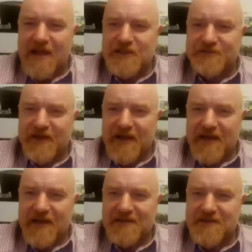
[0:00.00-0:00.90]

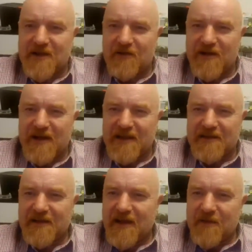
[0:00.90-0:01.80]
feeling. It's not really
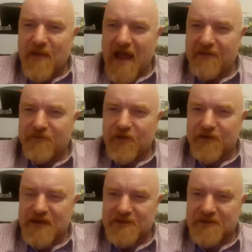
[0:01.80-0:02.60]
painful